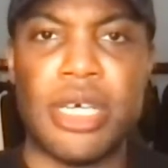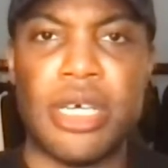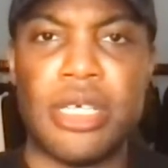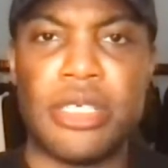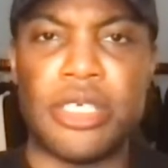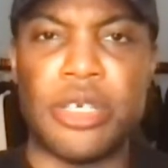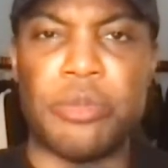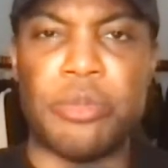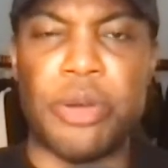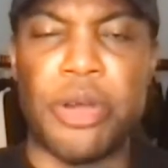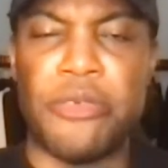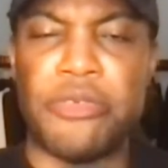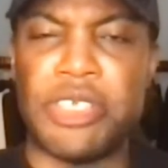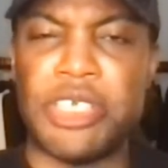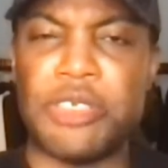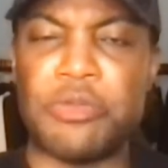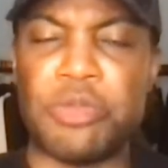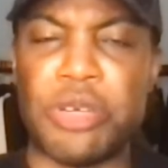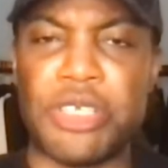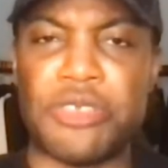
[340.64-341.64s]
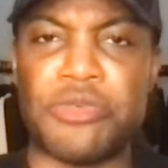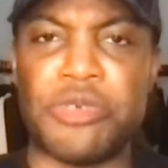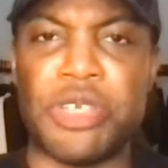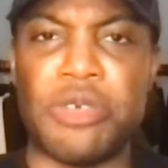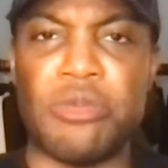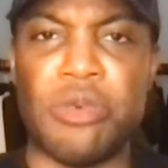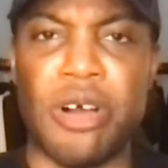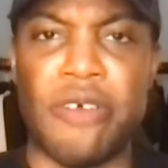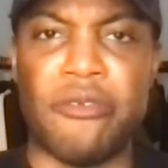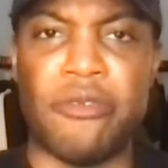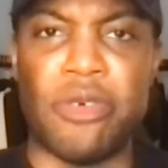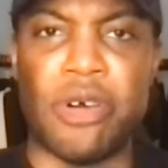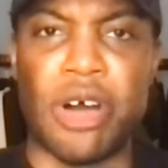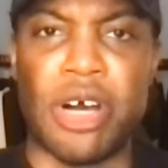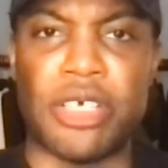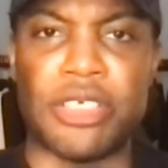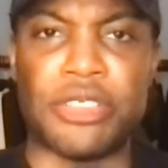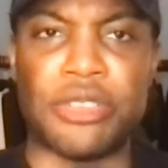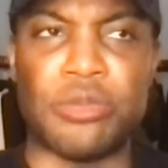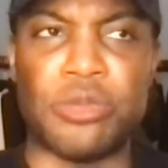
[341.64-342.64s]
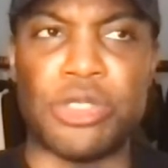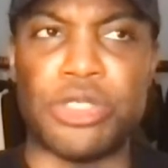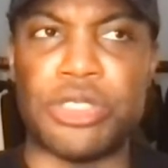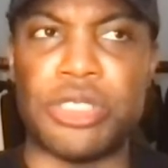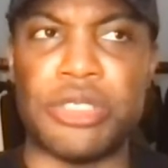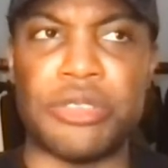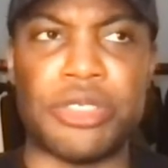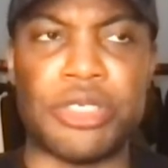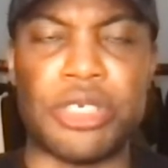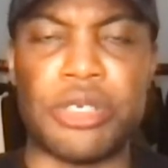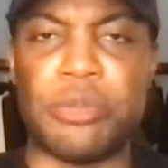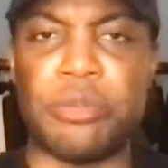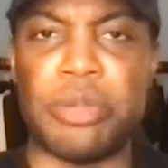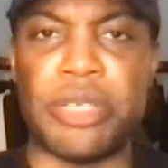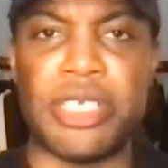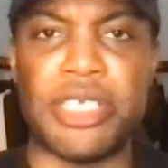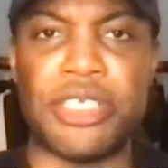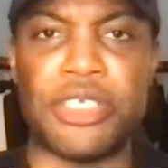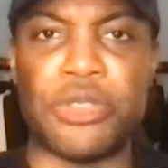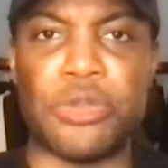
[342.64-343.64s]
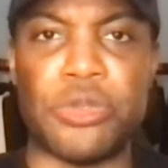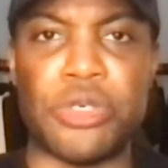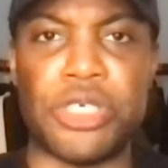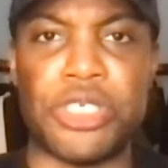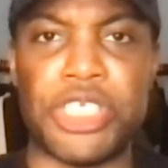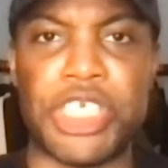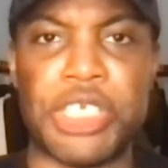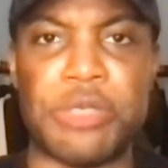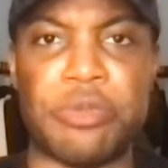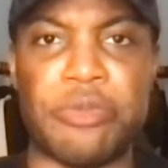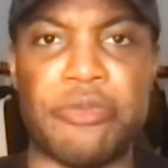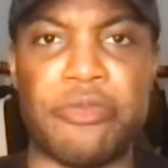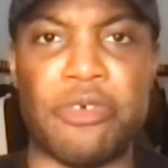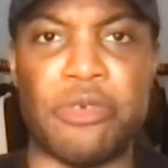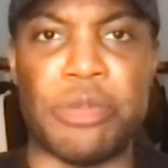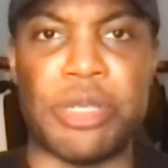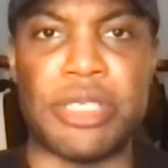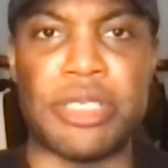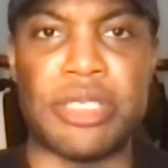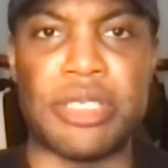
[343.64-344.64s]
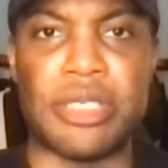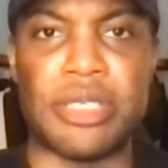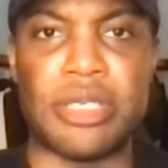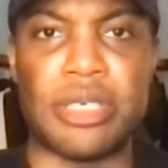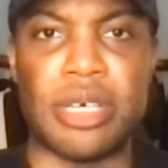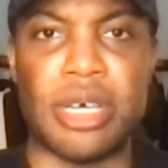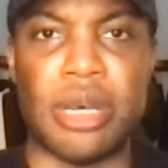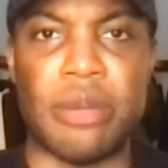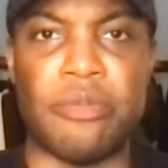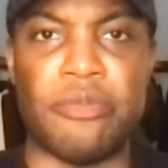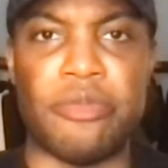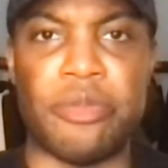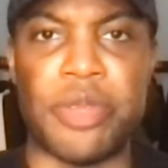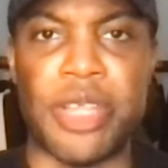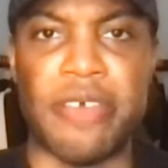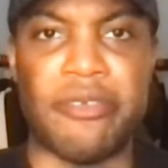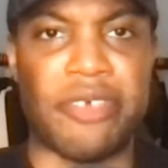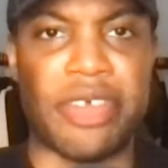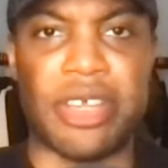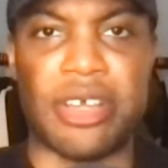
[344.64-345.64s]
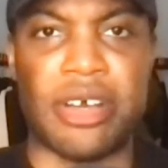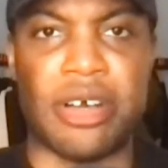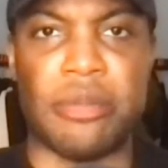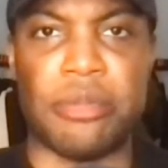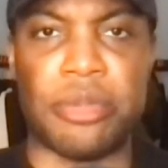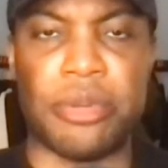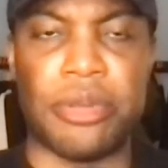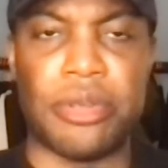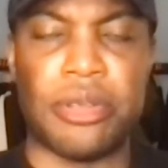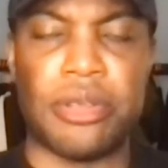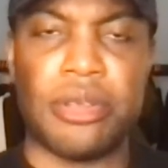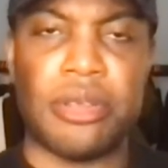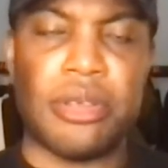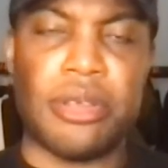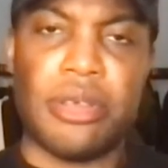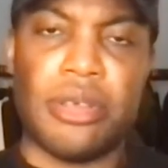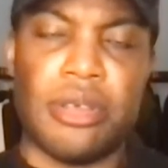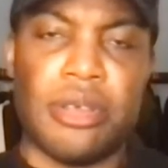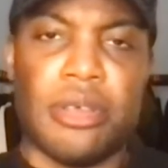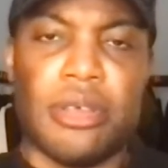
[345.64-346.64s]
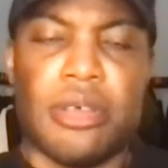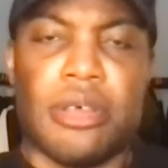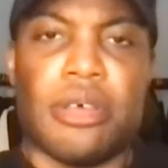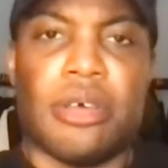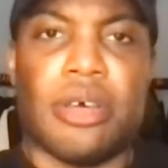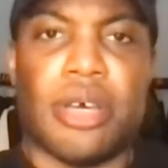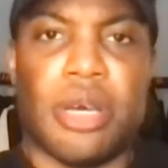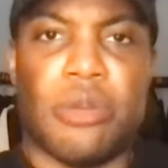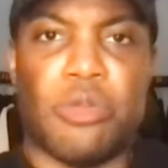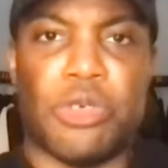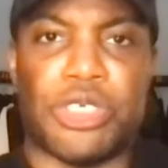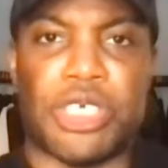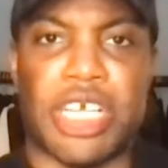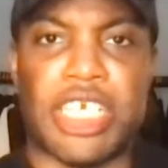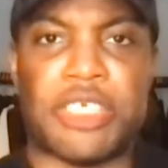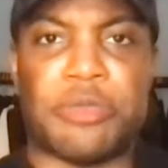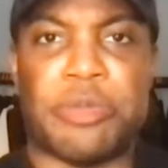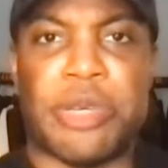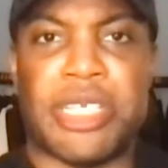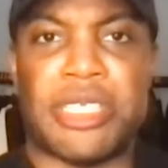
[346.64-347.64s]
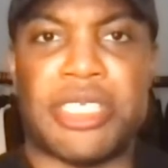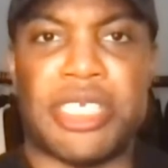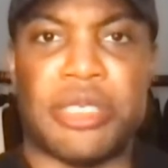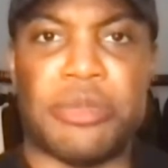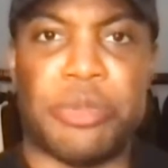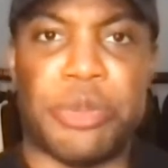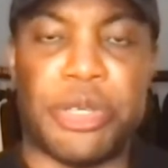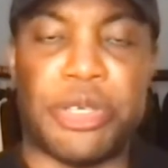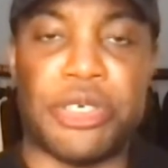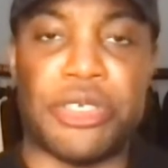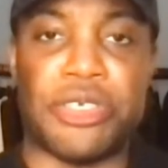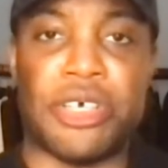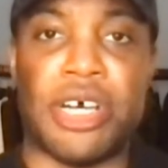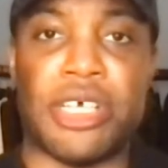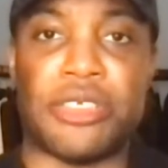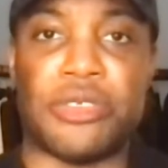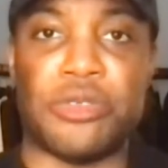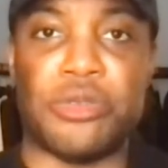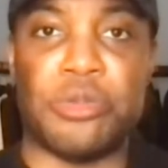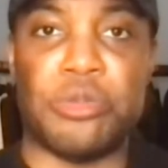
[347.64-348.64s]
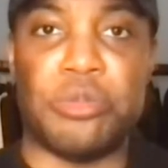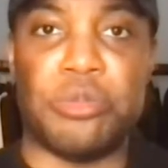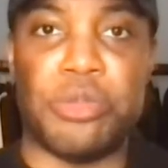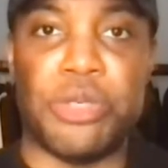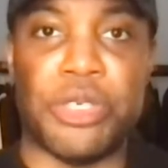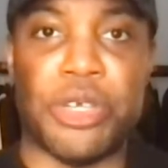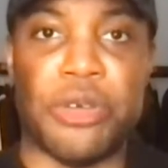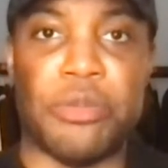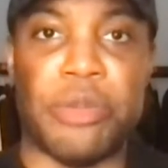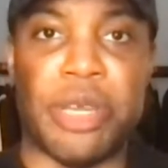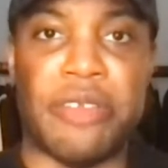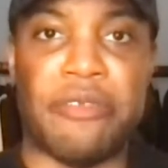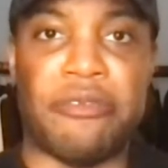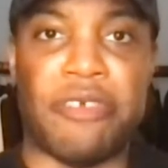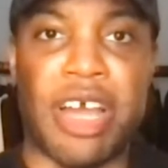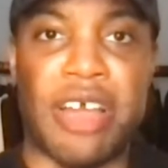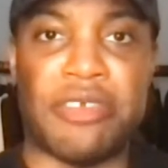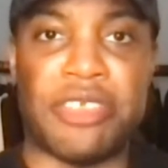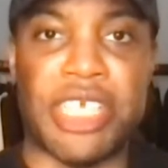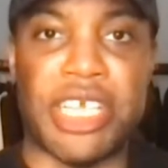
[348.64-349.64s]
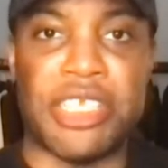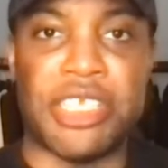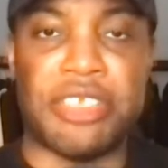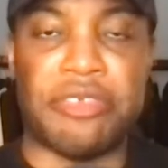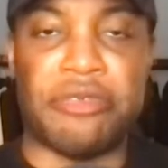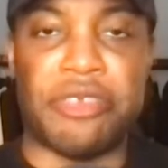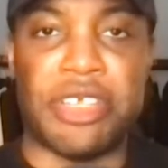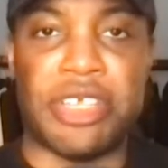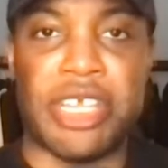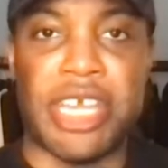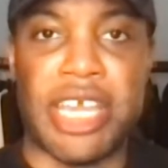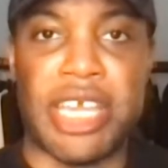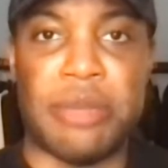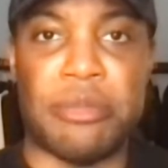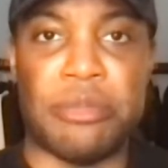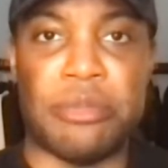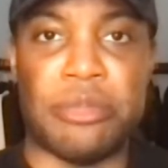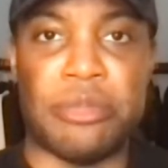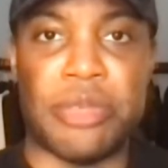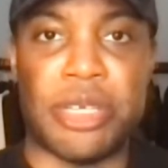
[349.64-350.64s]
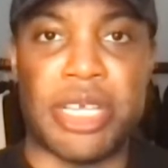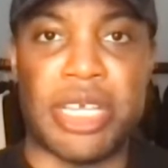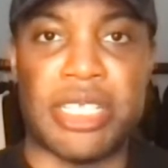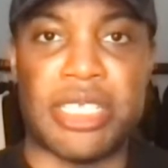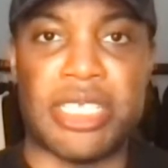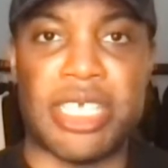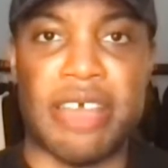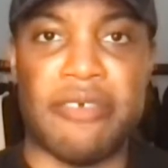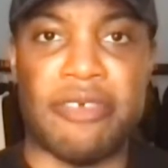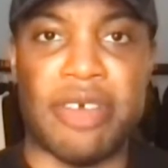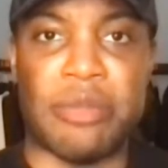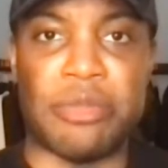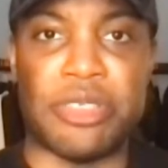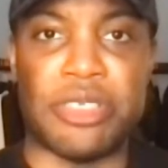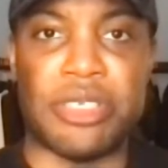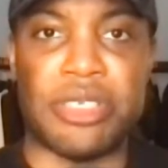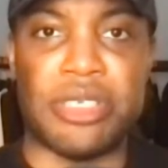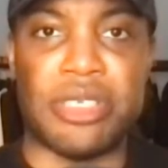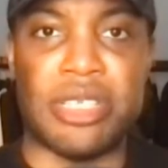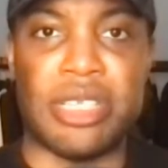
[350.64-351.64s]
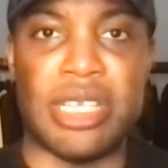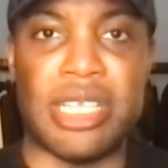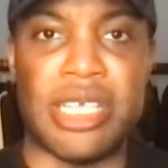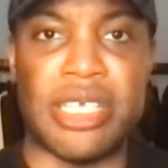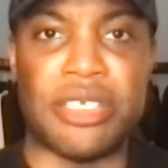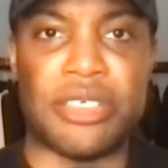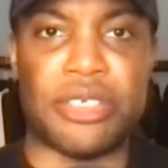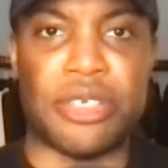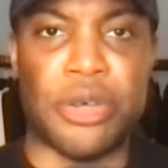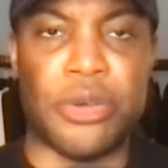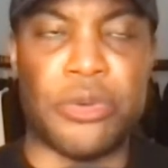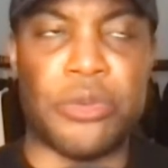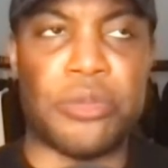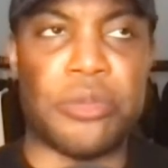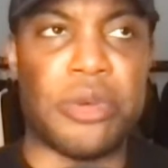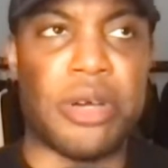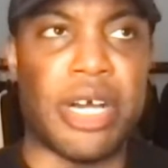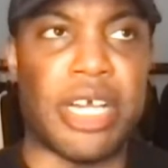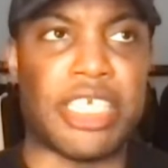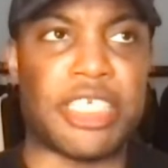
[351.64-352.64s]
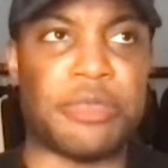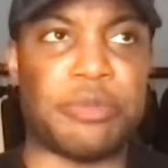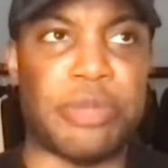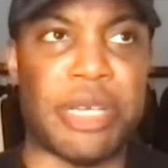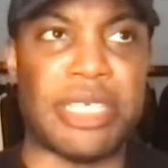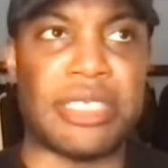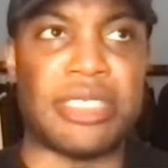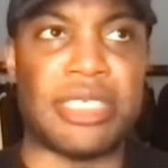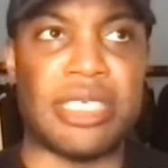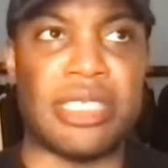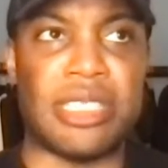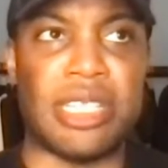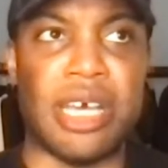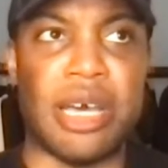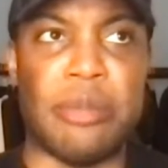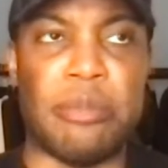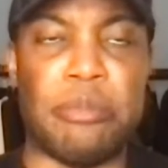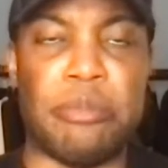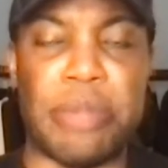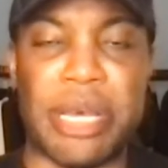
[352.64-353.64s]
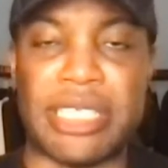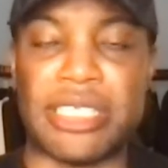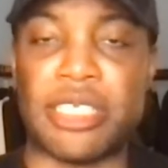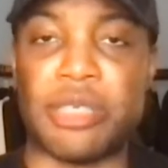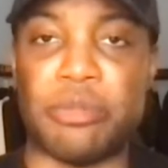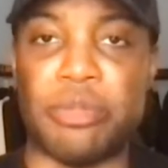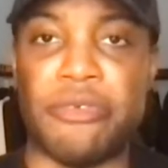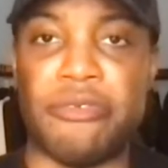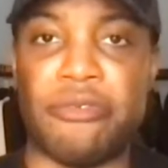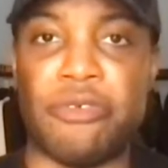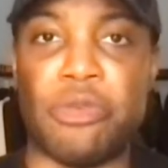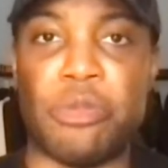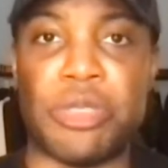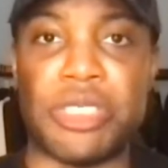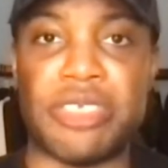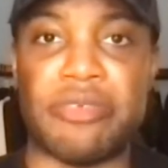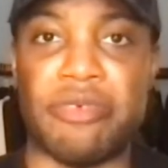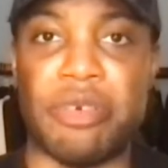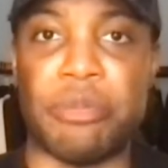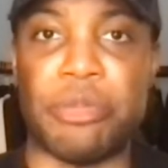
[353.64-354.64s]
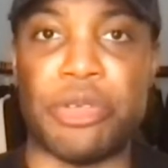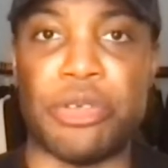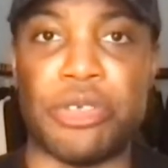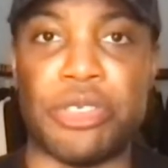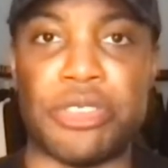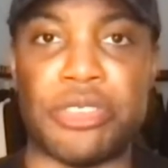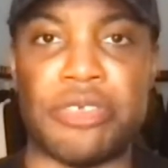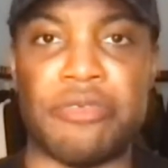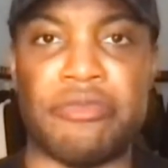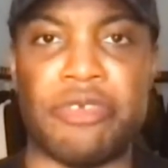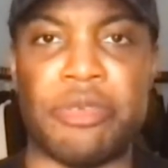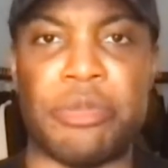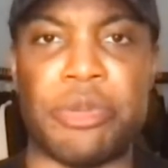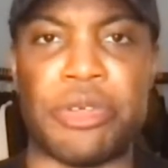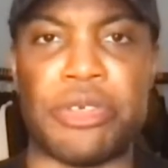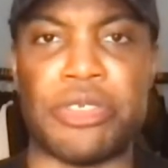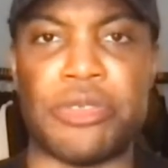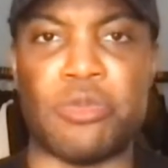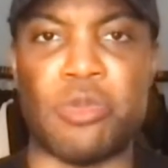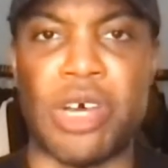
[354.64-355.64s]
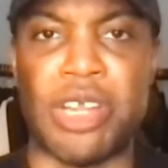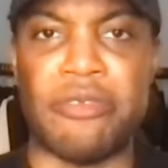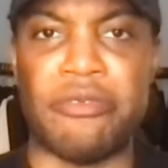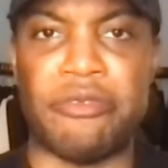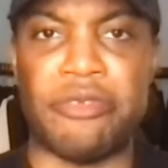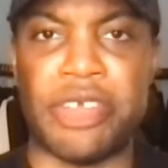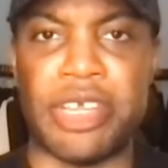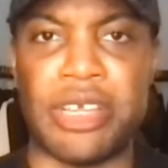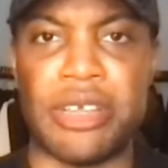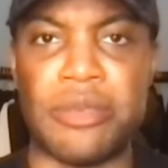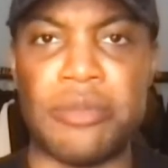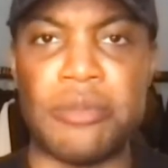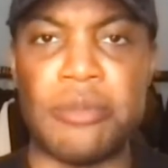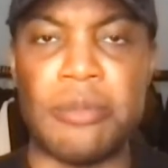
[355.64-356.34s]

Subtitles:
So both teams pressed really well. I thought Arsenal is a completely chalk and cheese performance from the FA Cup, which I expected because Arsenal, made 5 changes for the game against Southampton in the league. So I expected a better performance, if I'm being honest with you, because one thing